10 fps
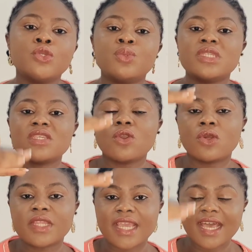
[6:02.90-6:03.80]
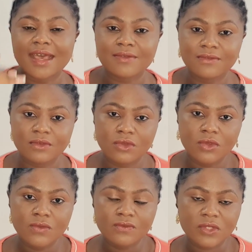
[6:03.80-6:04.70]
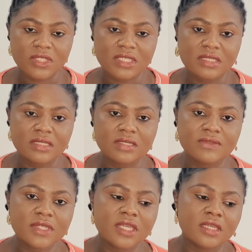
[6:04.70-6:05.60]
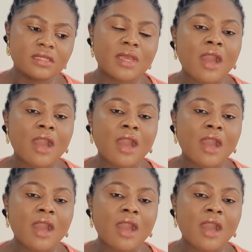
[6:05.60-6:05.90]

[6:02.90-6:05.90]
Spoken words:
you will see all they have for sensitive skin.